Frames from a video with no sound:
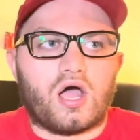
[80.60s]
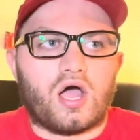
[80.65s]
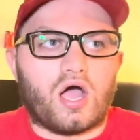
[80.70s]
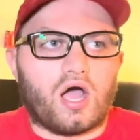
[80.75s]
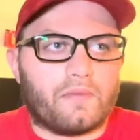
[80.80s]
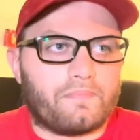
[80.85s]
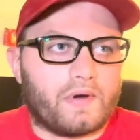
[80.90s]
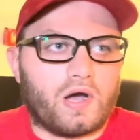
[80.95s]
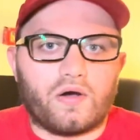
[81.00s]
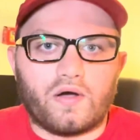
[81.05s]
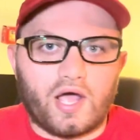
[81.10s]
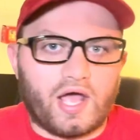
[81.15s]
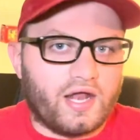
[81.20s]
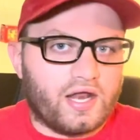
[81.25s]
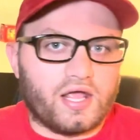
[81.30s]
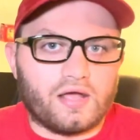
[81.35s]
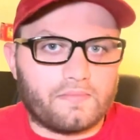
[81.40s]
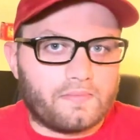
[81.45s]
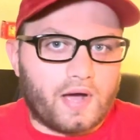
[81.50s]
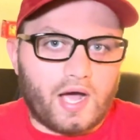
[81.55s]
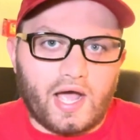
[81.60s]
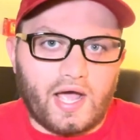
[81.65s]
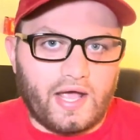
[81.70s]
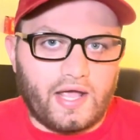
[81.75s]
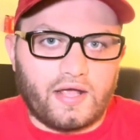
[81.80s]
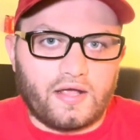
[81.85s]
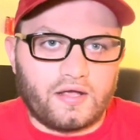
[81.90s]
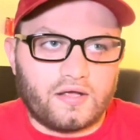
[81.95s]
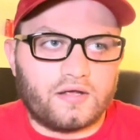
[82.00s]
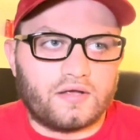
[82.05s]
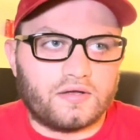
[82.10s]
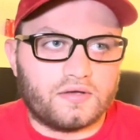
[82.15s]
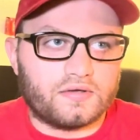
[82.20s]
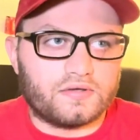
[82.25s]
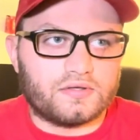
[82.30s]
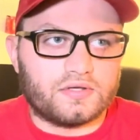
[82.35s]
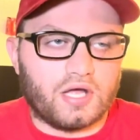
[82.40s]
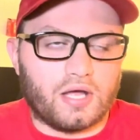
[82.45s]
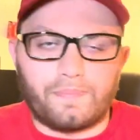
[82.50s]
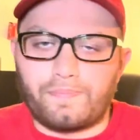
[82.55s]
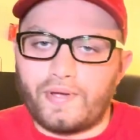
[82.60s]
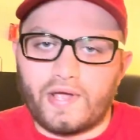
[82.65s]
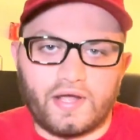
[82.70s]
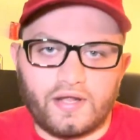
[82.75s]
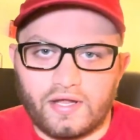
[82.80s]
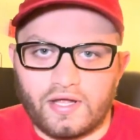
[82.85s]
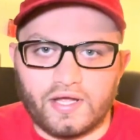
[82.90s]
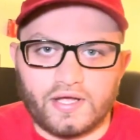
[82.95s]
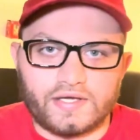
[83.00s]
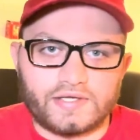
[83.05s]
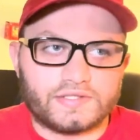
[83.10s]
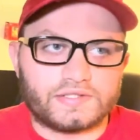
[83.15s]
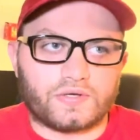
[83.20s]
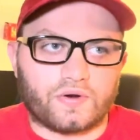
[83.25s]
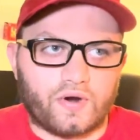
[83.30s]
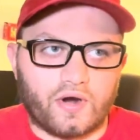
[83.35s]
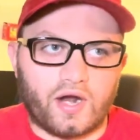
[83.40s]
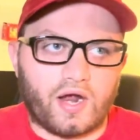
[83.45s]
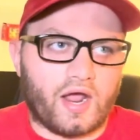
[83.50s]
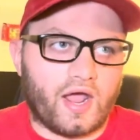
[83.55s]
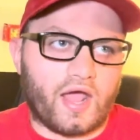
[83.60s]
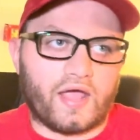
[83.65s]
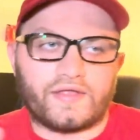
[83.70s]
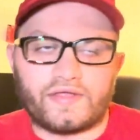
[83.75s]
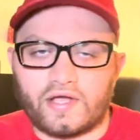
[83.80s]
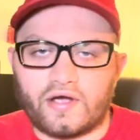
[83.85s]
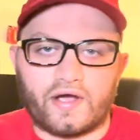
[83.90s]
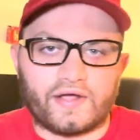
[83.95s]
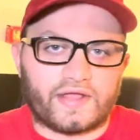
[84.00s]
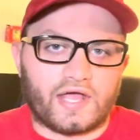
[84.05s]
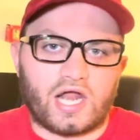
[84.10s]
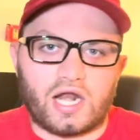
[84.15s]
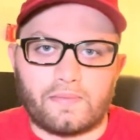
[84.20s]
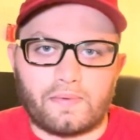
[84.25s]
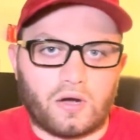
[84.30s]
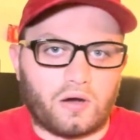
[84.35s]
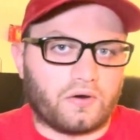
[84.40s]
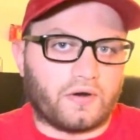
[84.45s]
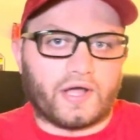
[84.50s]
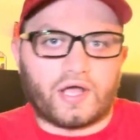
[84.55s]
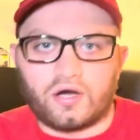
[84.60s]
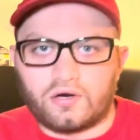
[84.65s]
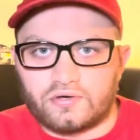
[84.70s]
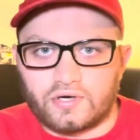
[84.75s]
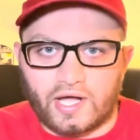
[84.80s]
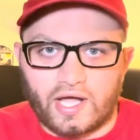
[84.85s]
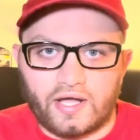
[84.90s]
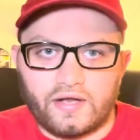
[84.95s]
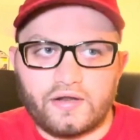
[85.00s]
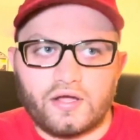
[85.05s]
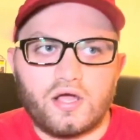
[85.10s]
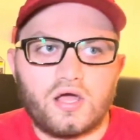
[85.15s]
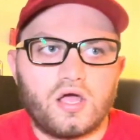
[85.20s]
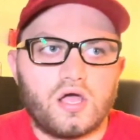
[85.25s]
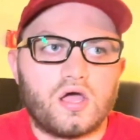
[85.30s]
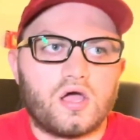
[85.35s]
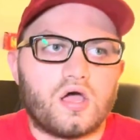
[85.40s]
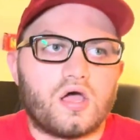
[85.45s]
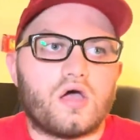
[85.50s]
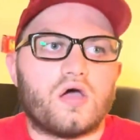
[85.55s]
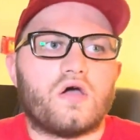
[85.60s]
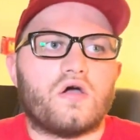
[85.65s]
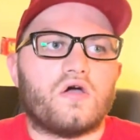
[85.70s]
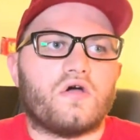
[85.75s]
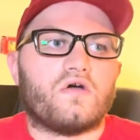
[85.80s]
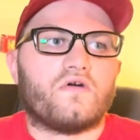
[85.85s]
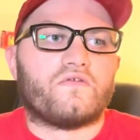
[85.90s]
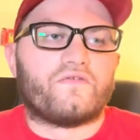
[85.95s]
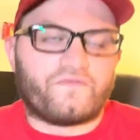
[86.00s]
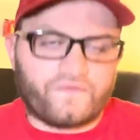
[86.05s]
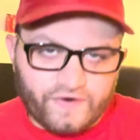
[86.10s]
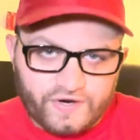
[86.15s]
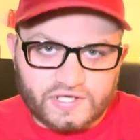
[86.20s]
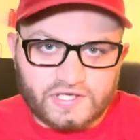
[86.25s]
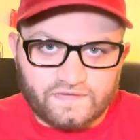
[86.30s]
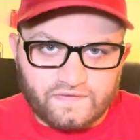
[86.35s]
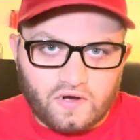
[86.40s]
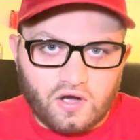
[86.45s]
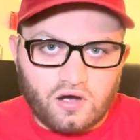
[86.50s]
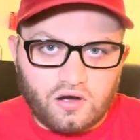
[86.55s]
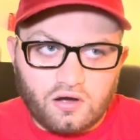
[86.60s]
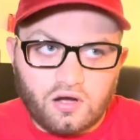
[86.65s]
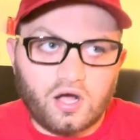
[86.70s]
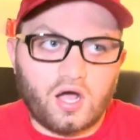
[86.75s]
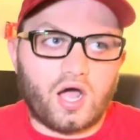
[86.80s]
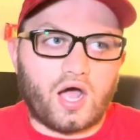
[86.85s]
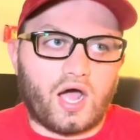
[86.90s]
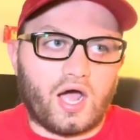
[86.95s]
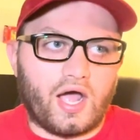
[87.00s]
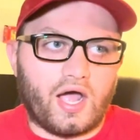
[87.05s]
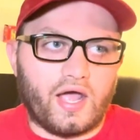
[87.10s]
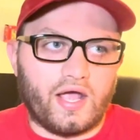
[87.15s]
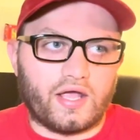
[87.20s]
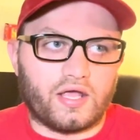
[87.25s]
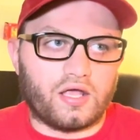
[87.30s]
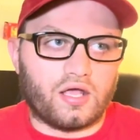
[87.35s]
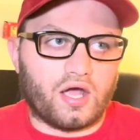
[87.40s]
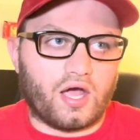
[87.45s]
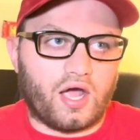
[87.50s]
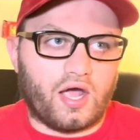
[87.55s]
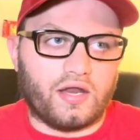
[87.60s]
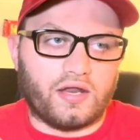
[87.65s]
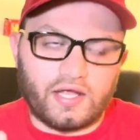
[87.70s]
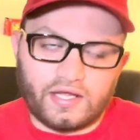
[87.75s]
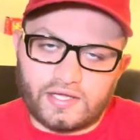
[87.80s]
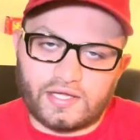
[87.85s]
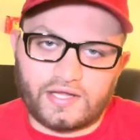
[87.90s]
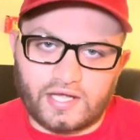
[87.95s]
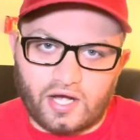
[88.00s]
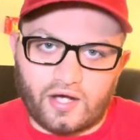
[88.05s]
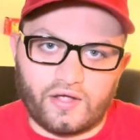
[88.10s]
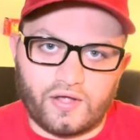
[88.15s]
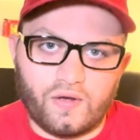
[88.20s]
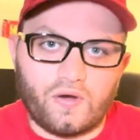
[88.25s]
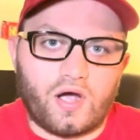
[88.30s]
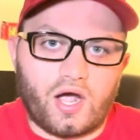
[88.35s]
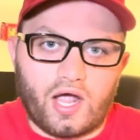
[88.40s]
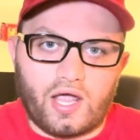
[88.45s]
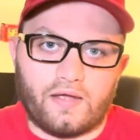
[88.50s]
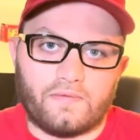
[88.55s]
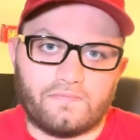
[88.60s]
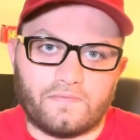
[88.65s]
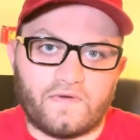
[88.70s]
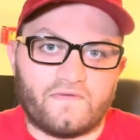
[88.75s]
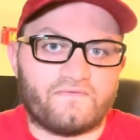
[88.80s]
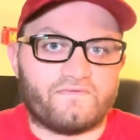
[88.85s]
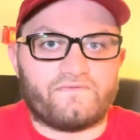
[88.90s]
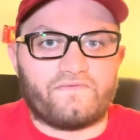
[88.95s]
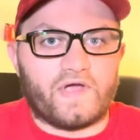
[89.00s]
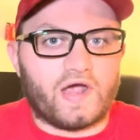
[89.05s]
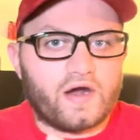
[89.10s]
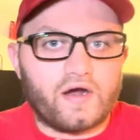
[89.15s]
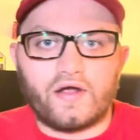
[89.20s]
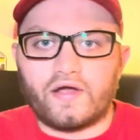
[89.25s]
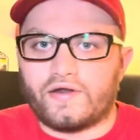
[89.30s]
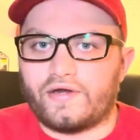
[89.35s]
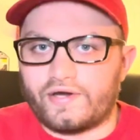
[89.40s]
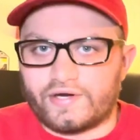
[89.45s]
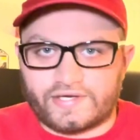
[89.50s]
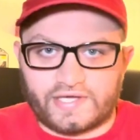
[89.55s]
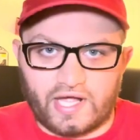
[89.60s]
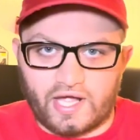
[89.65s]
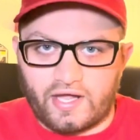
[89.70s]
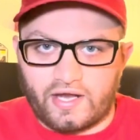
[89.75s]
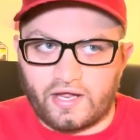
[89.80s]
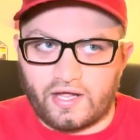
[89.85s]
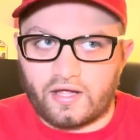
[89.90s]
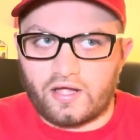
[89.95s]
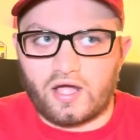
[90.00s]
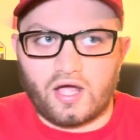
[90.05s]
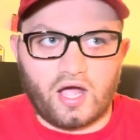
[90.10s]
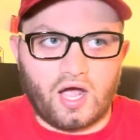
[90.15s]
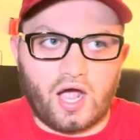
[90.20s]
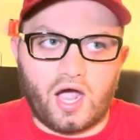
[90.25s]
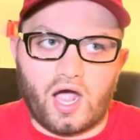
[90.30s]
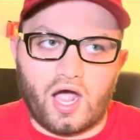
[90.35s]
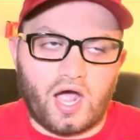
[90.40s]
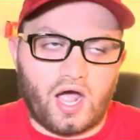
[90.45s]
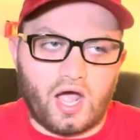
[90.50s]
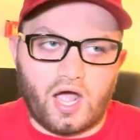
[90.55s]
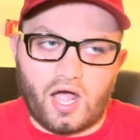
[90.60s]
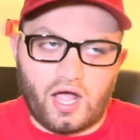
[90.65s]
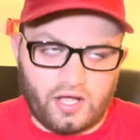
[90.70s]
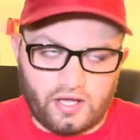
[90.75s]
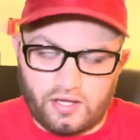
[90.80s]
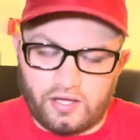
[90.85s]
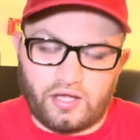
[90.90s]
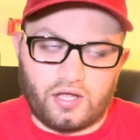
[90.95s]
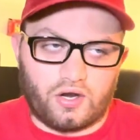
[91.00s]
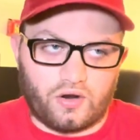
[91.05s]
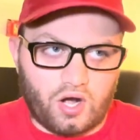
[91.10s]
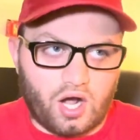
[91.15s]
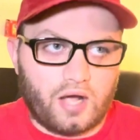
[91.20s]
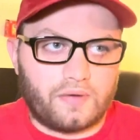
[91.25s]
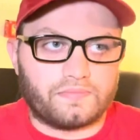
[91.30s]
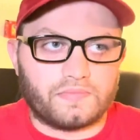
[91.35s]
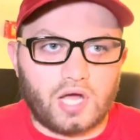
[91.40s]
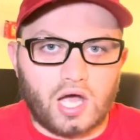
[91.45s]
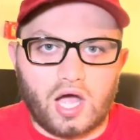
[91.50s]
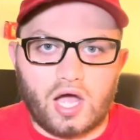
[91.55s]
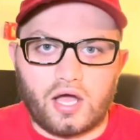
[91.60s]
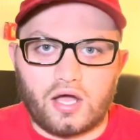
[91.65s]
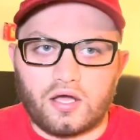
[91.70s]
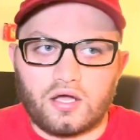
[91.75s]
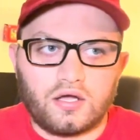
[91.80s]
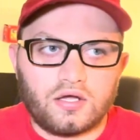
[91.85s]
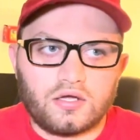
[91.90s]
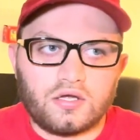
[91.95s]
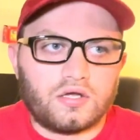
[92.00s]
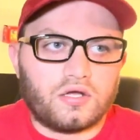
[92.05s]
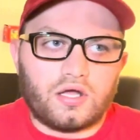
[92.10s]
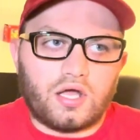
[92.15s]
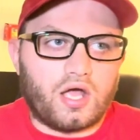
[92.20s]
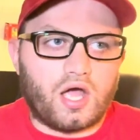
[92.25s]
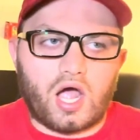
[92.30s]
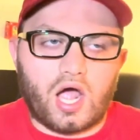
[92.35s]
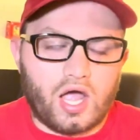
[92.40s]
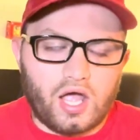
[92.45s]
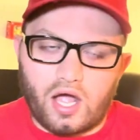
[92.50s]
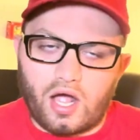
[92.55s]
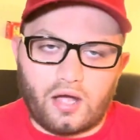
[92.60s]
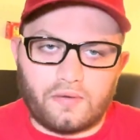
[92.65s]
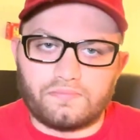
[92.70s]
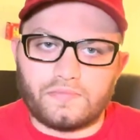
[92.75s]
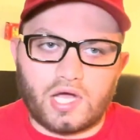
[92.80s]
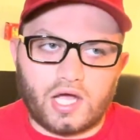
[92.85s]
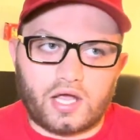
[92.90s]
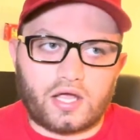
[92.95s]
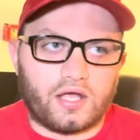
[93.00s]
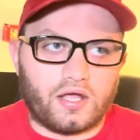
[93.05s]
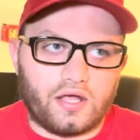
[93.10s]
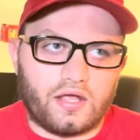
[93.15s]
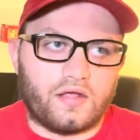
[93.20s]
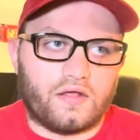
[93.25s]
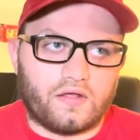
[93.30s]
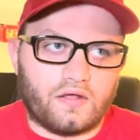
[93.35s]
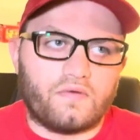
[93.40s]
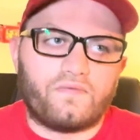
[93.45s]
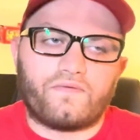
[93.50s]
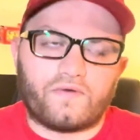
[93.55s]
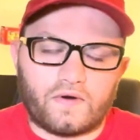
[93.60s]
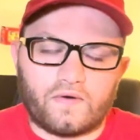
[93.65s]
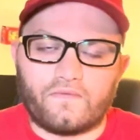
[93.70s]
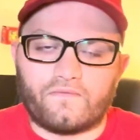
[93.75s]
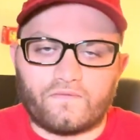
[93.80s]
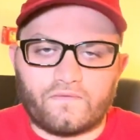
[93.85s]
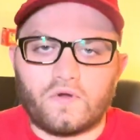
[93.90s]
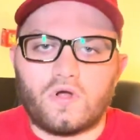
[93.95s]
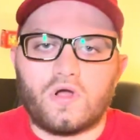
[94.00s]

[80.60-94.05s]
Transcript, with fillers: about any of my opinions or anything like that about Legoland, first of all, I, I need to tell you, I am very understanding. Uh, you know, I'm not, I, I'm not, for,